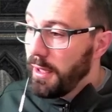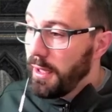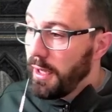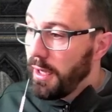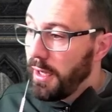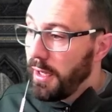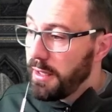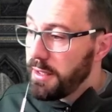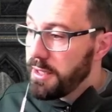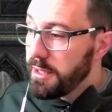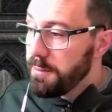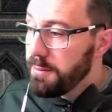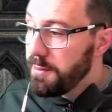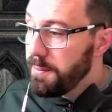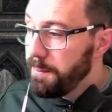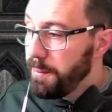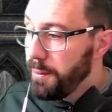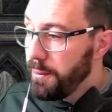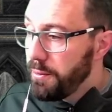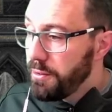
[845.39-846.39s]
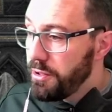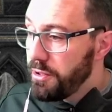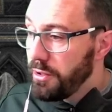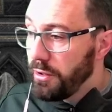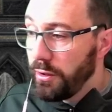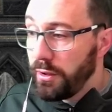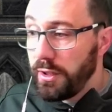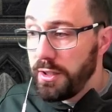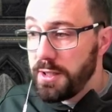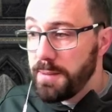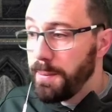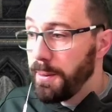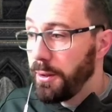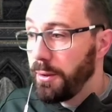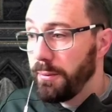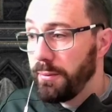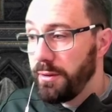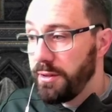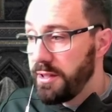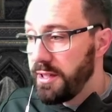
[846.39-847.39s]
In terms of boots, you're looking to pick
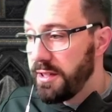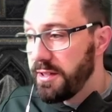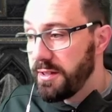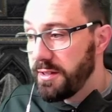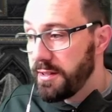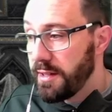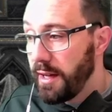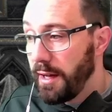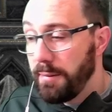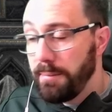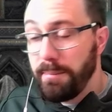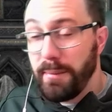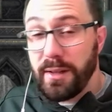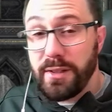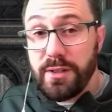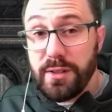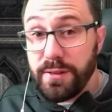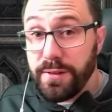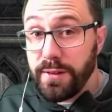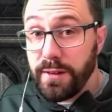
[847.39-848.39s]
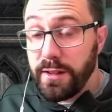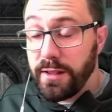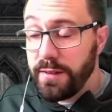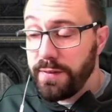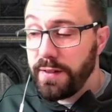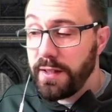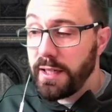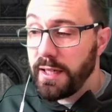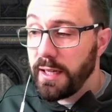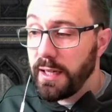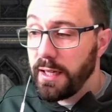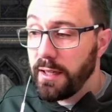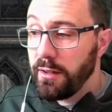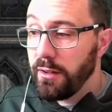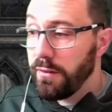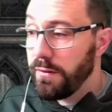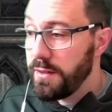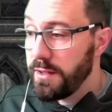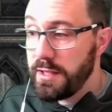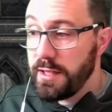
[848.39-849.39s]
up resists and magic find if you can.
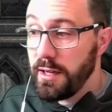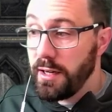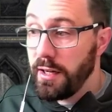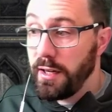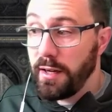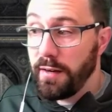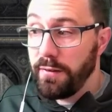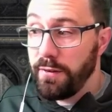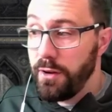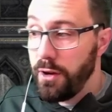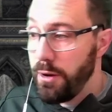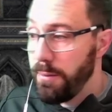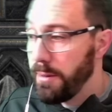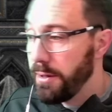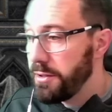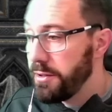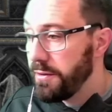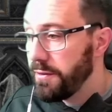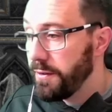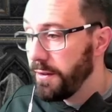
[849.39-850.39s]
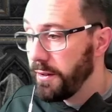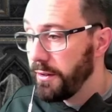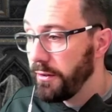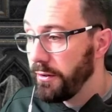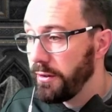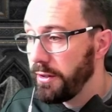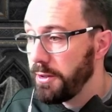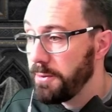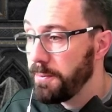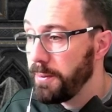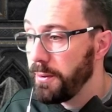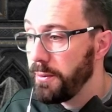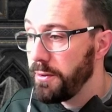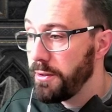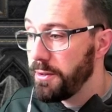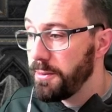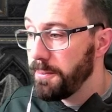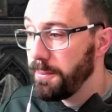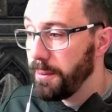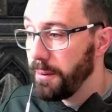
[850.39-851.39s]
Obviously I have no magic find on these
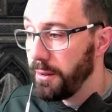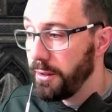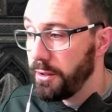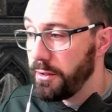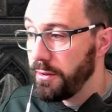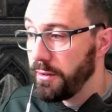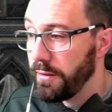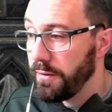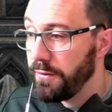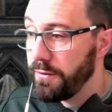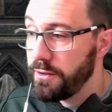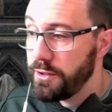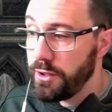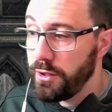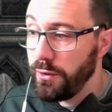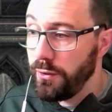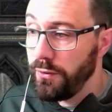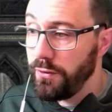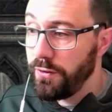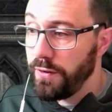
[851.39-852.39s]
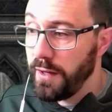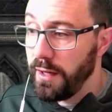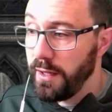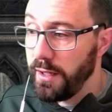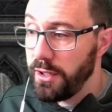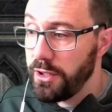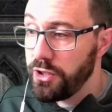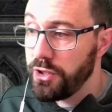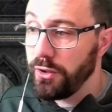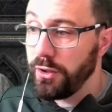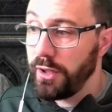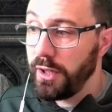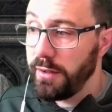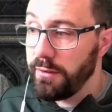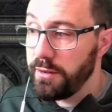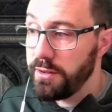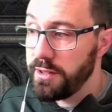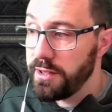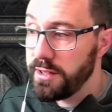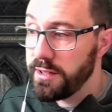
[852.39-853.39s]
boots, but I do have 2 fairly chunky
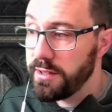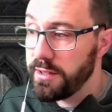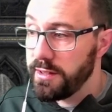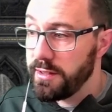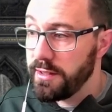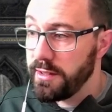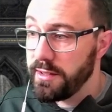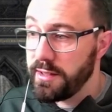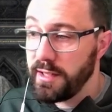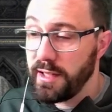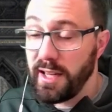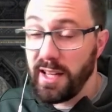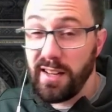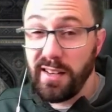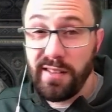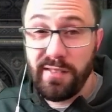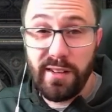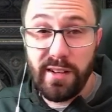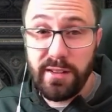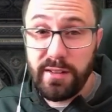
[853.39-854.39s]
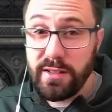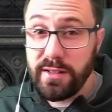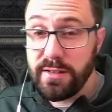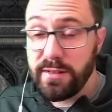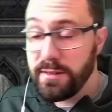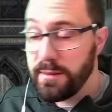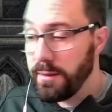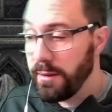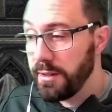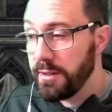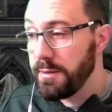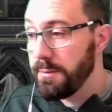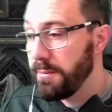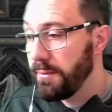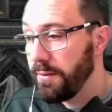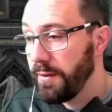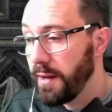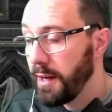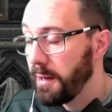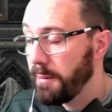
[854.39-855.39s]
resistances. Again, I've had this item
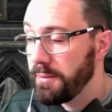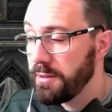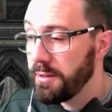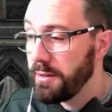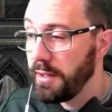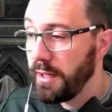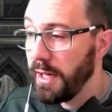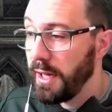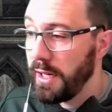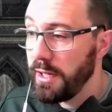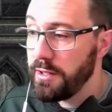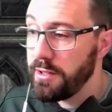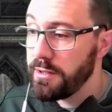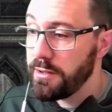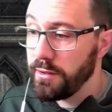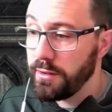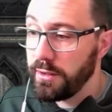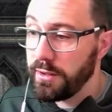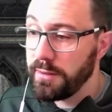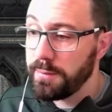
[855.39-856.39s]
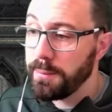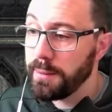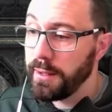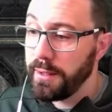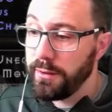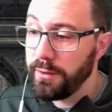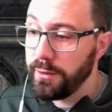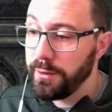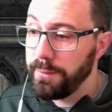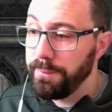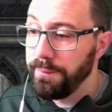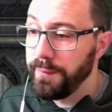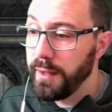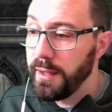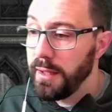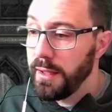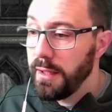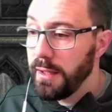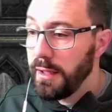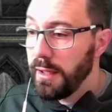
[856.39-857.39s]
for absolutely ages on this playthrough.
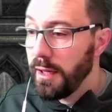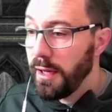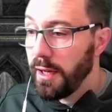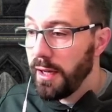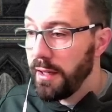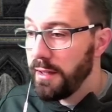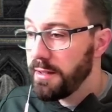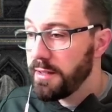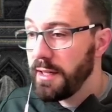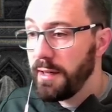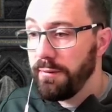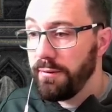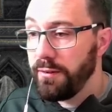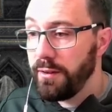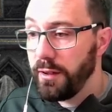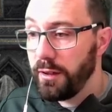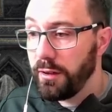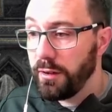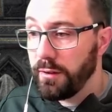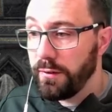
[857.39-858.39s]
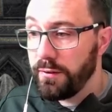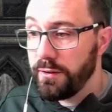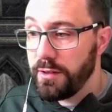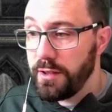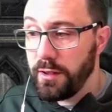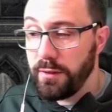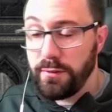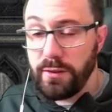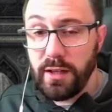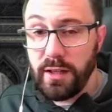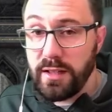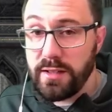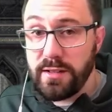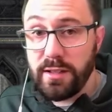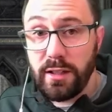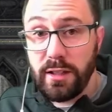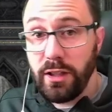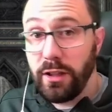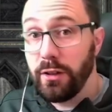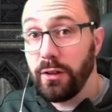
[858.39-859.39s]
And same for the gloves.
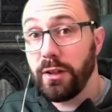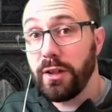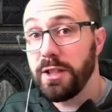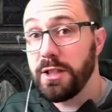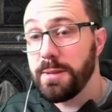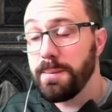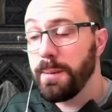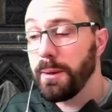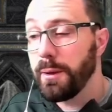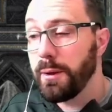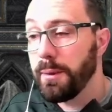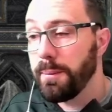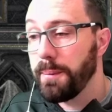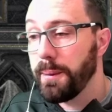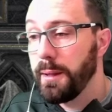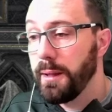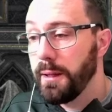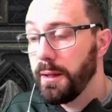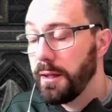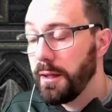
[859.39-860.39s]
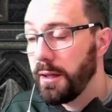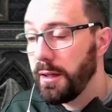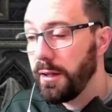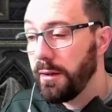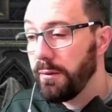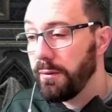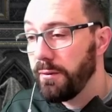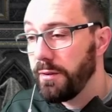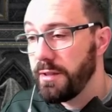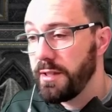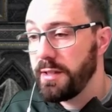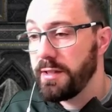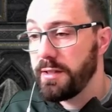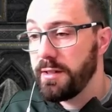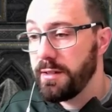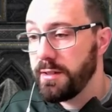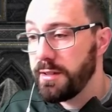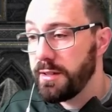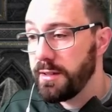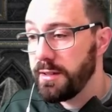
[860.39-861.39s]
Realistically you're looking to pick up
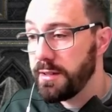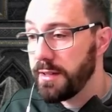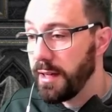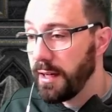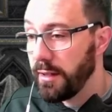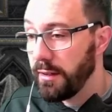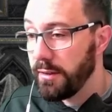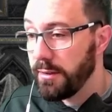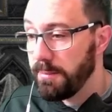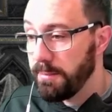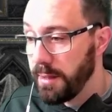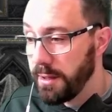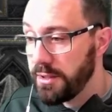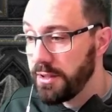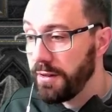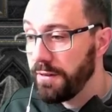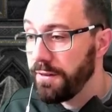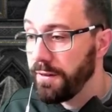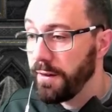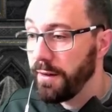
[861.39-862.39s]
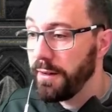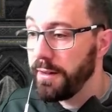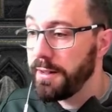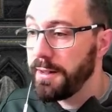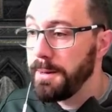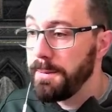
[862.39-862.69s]
resistances and magic find.